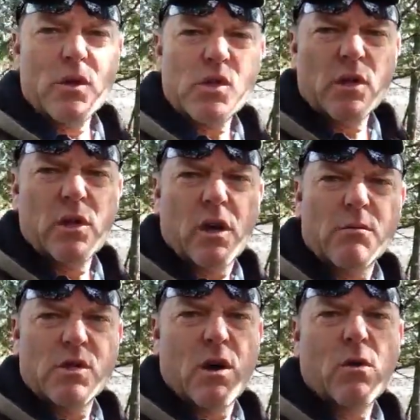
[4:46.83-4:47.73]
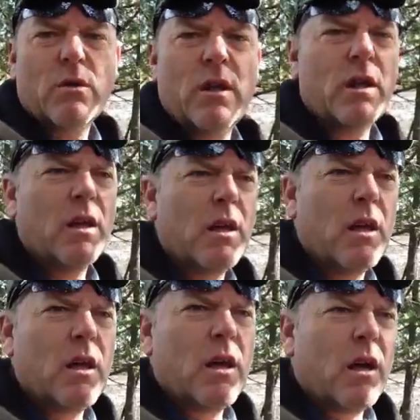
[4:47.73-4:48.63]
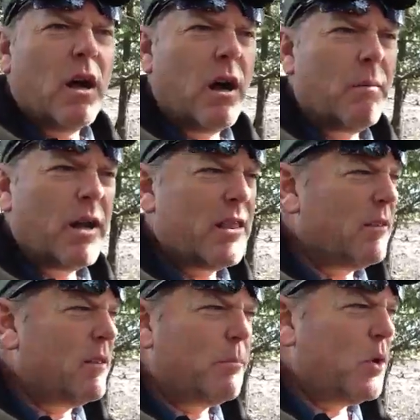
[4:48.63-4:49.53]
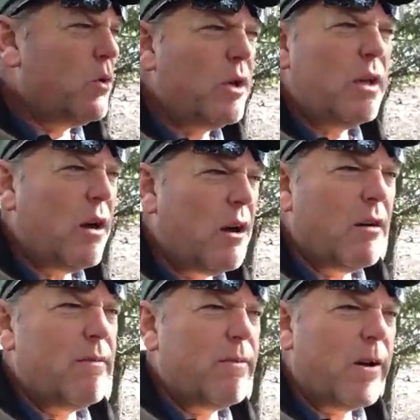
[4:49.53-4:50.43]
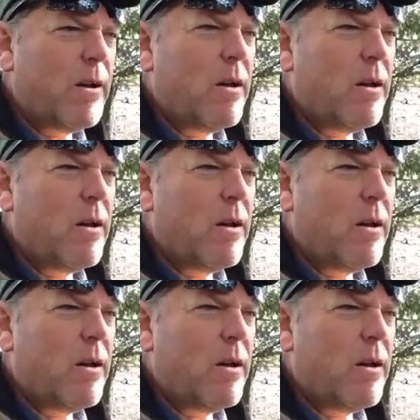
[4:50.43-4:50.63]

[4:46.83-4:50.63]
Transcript: the sun comes out. The beauty of